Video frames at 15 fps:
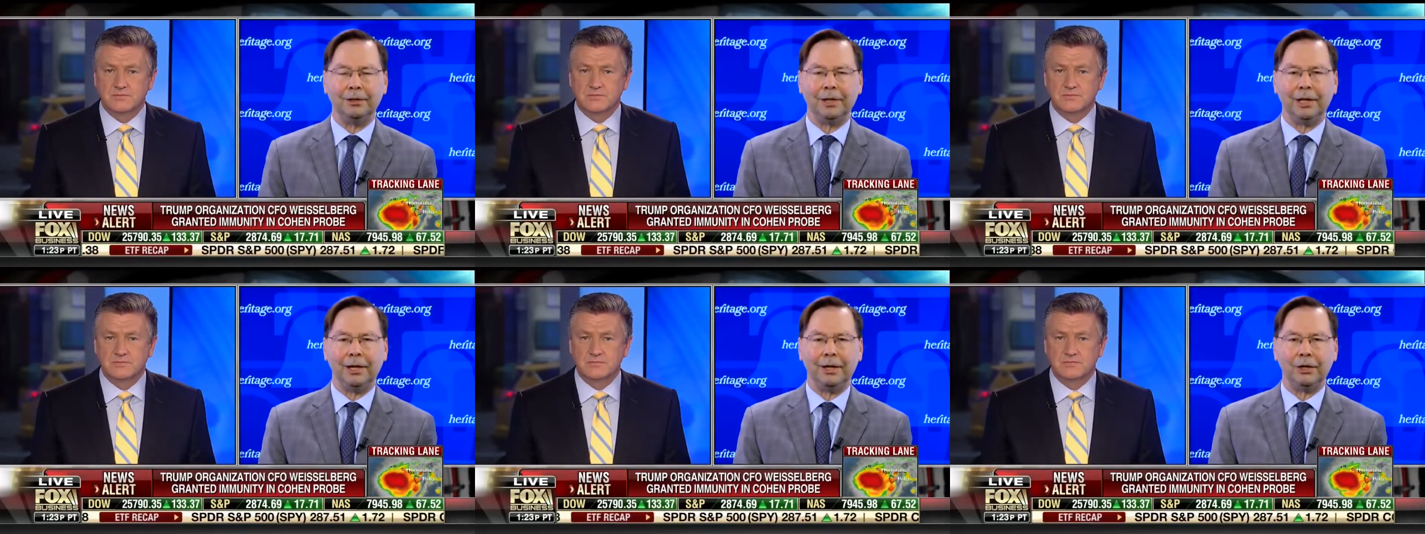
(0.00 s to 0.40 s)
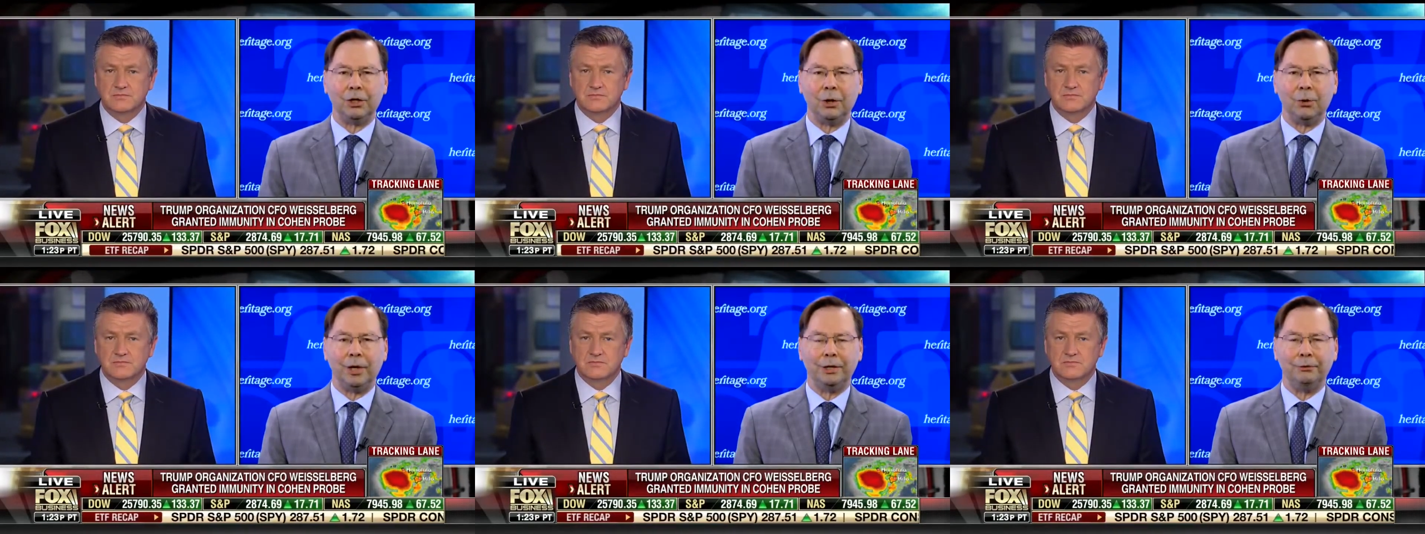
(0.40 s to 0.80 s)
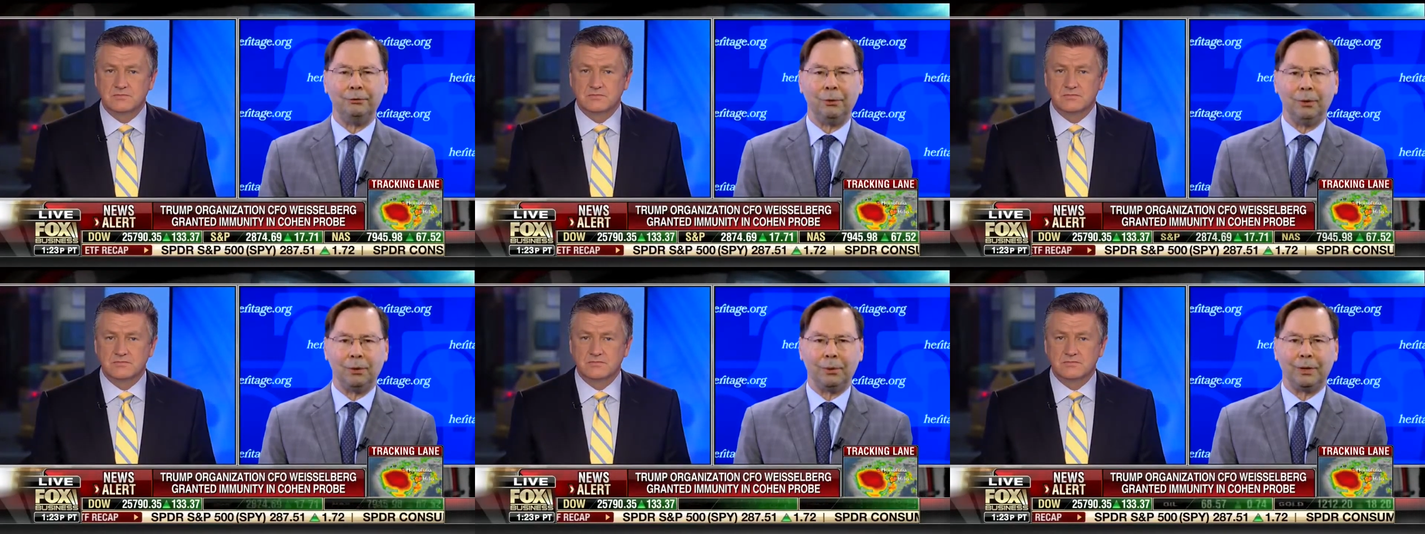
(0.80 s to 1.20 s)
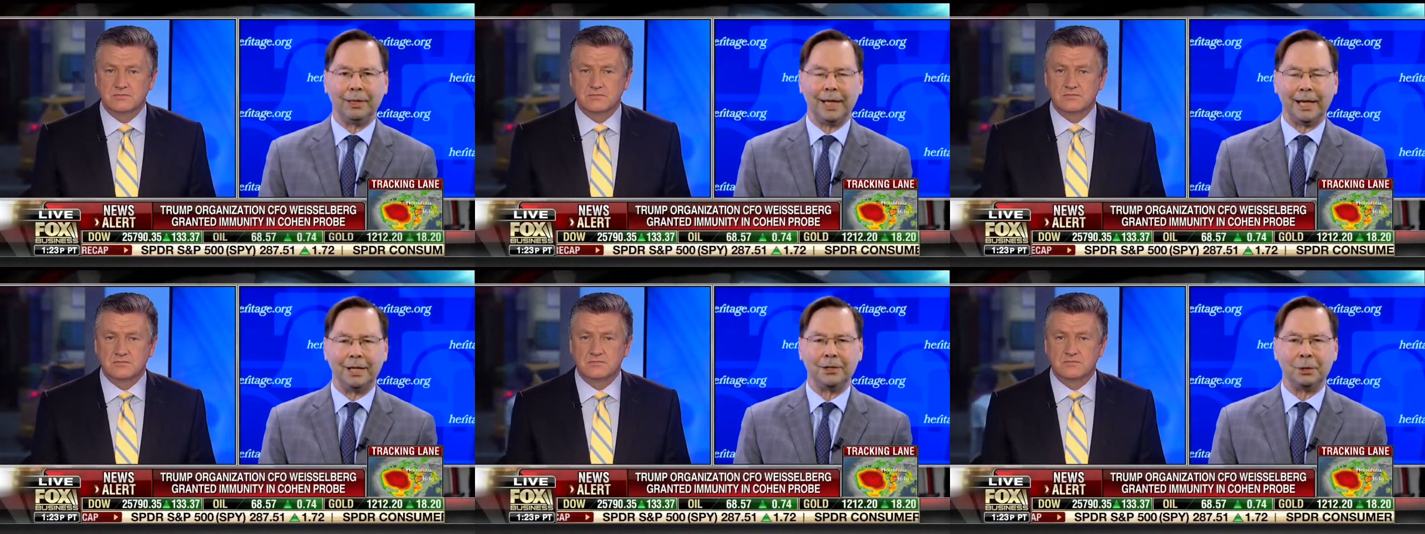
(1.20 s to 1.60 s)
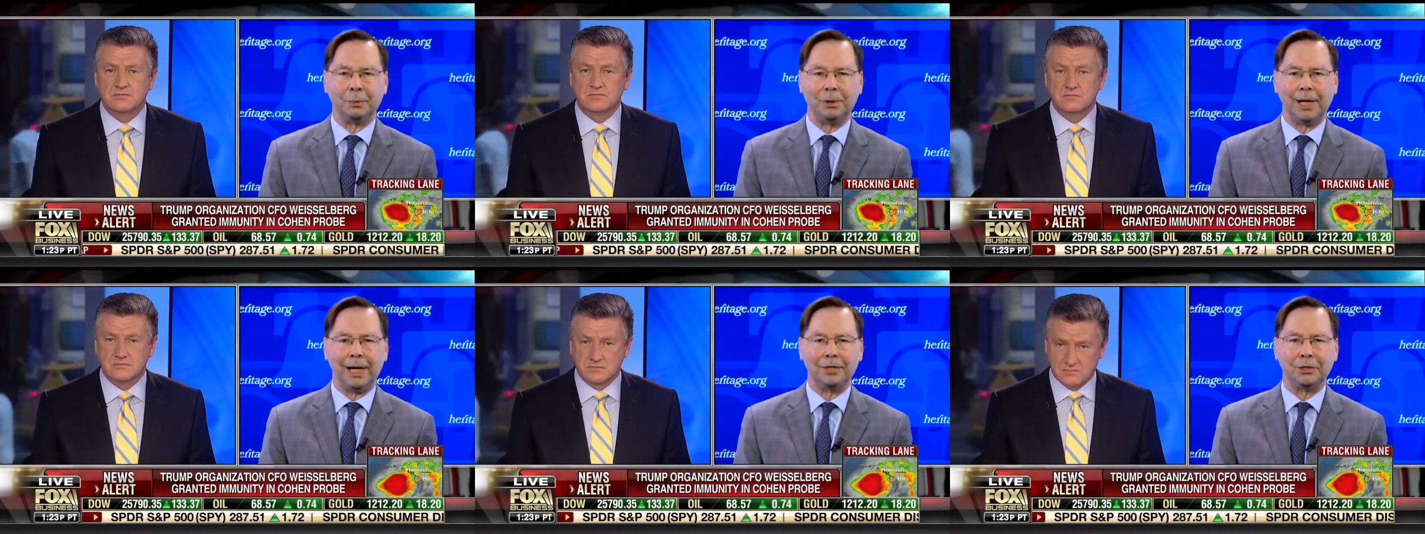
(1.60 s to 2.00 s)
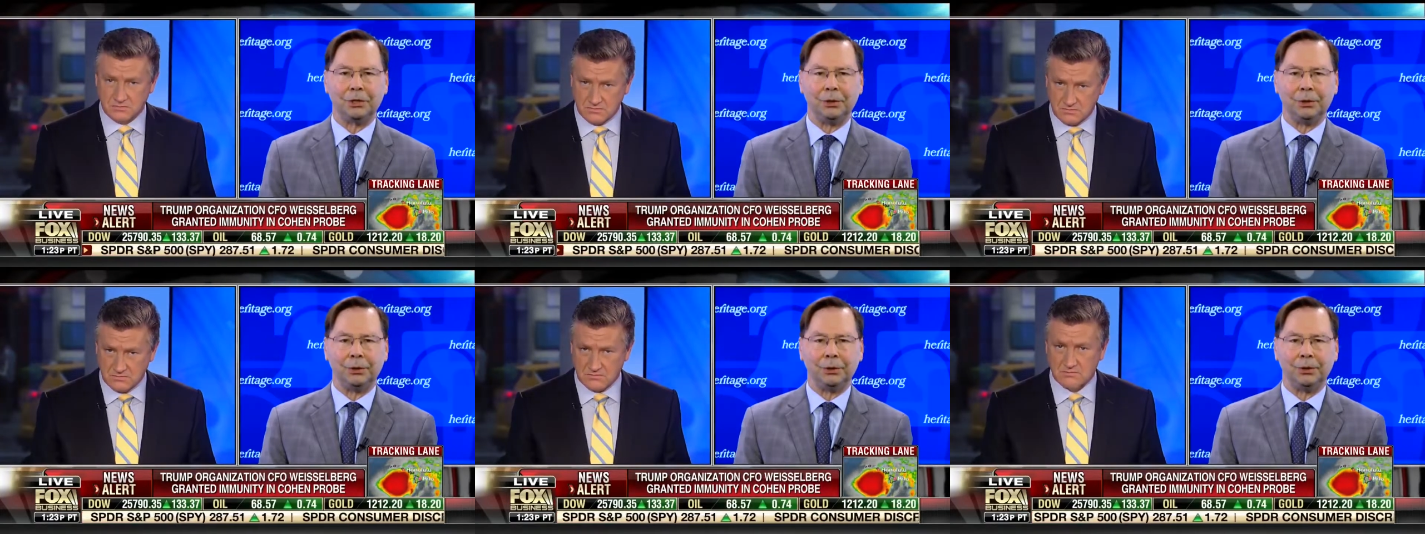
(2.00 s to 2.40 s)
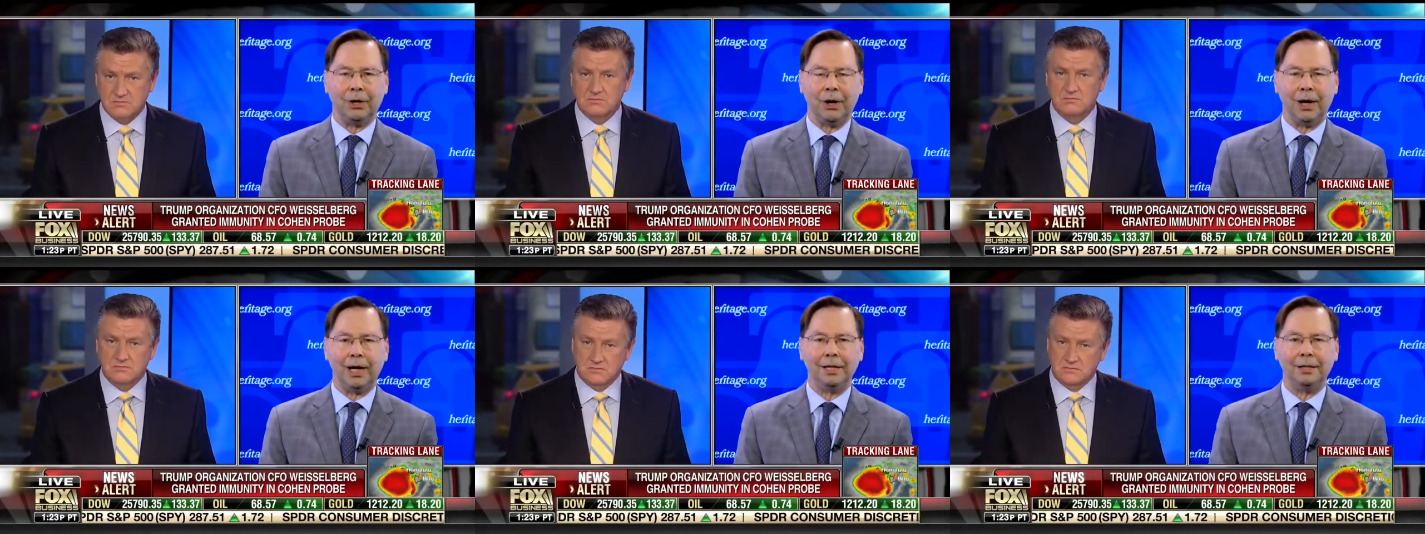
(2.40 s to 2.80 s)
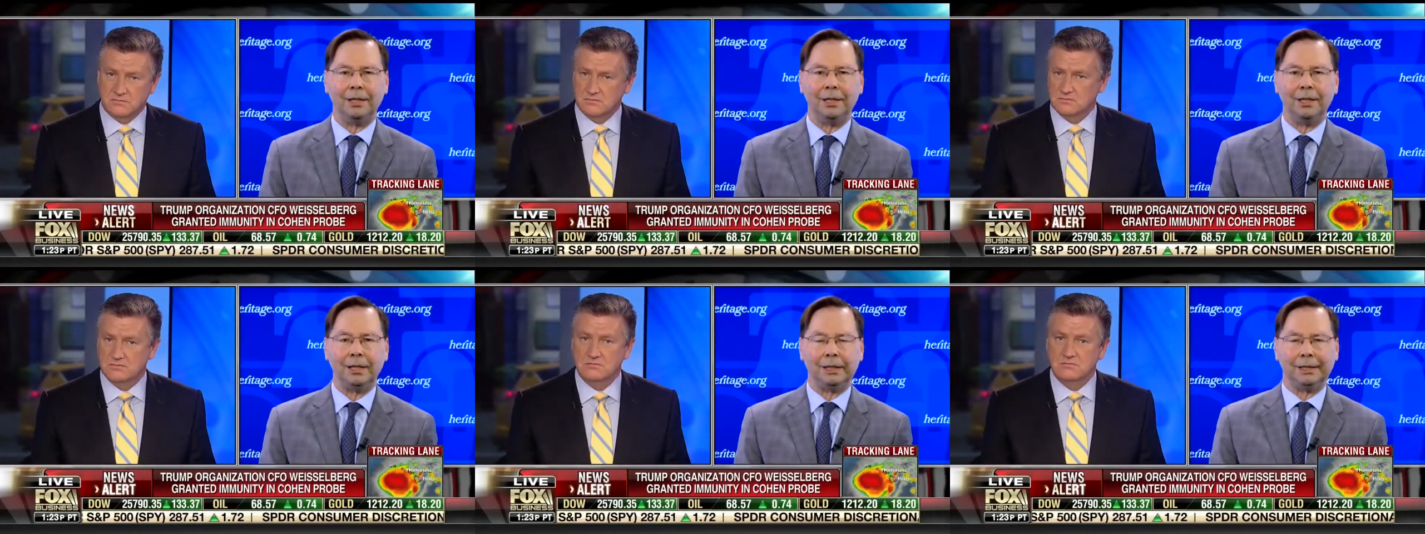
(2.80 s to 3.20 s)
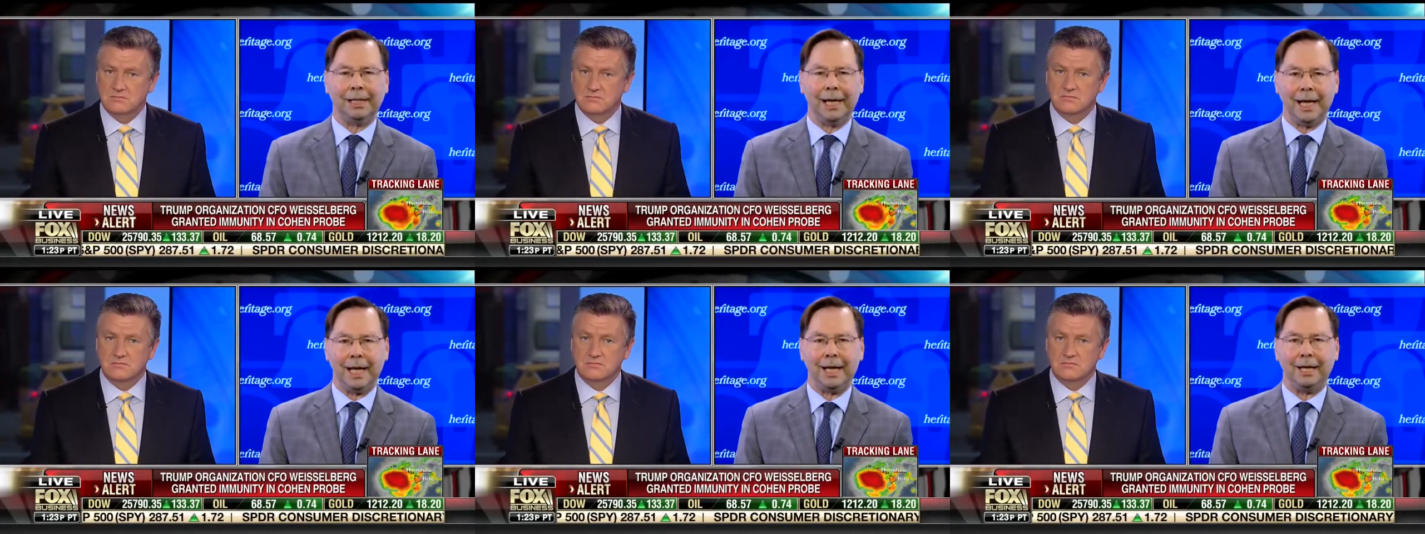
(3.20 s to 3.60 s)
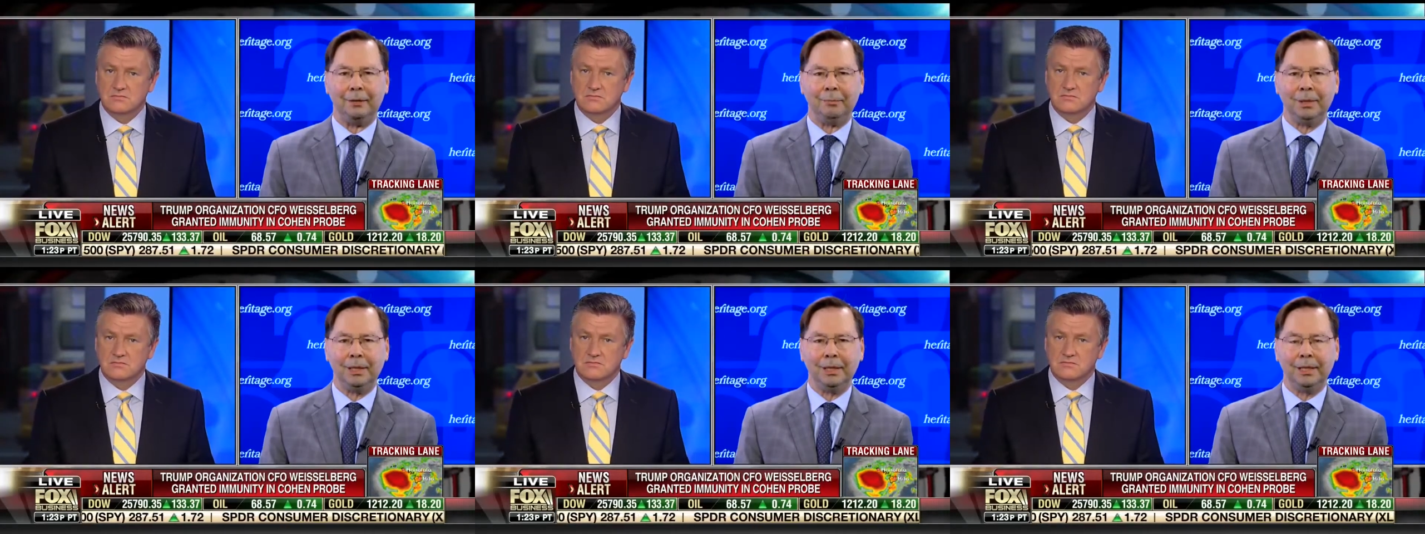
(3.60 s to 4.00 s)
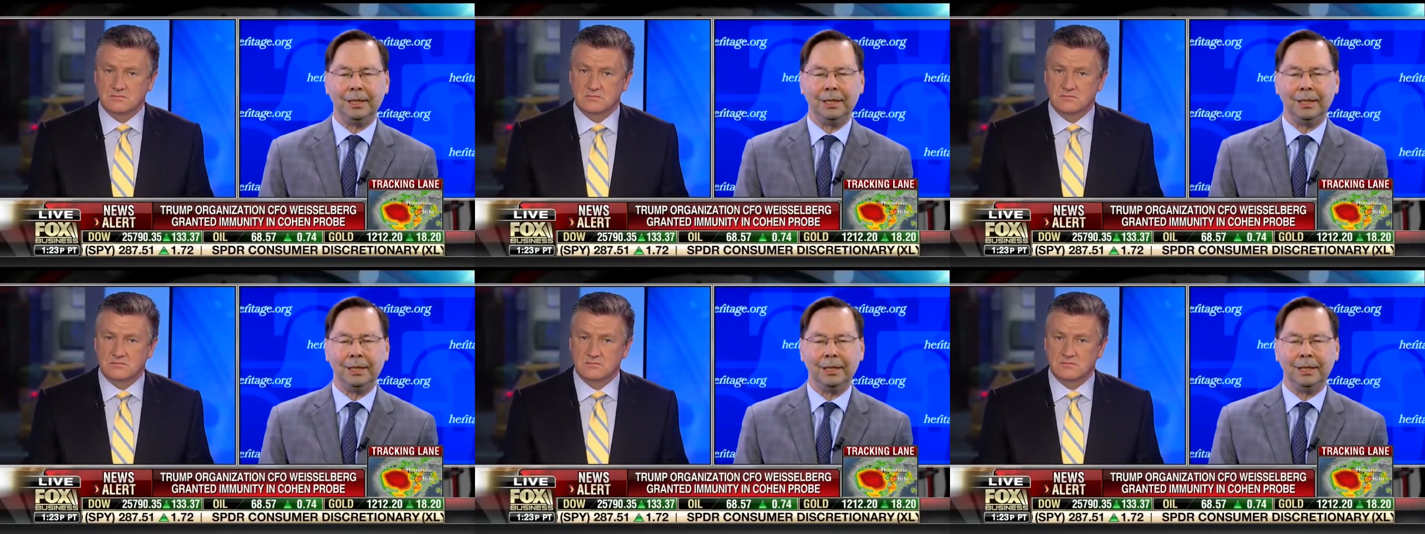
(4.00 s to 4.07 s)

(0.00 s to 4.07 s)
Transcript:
Speaker 1: they're going forward, that is the prosecutor, on the claim